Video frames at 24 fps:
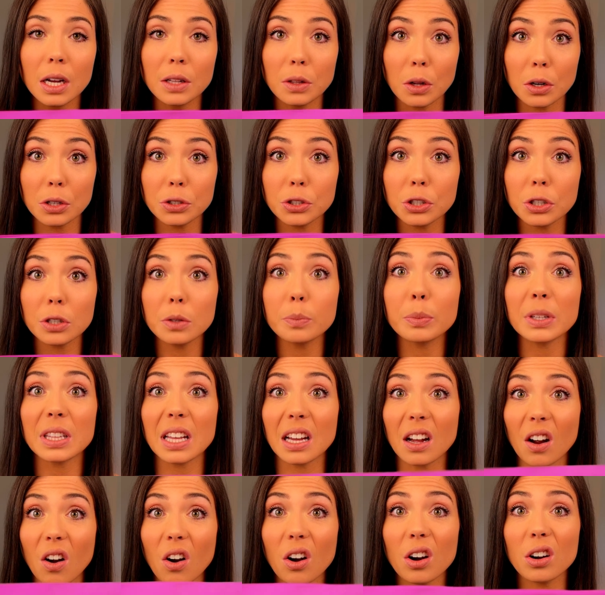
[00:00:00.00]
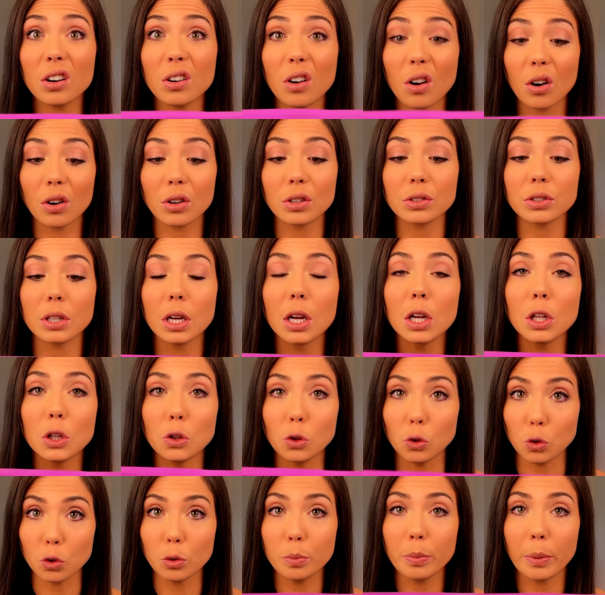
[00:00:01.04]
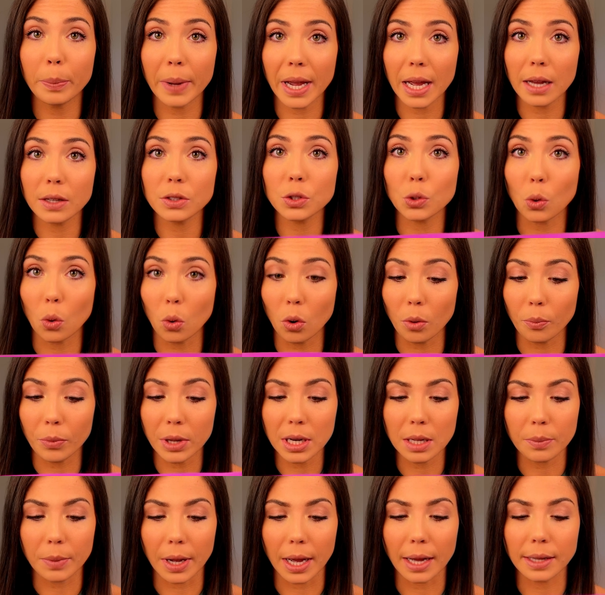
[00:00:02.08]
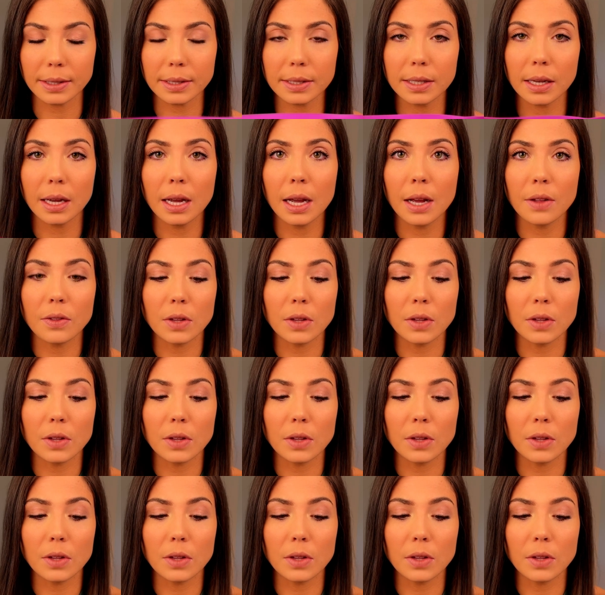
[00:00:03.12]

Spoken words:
but they are called loop bands or mini bands.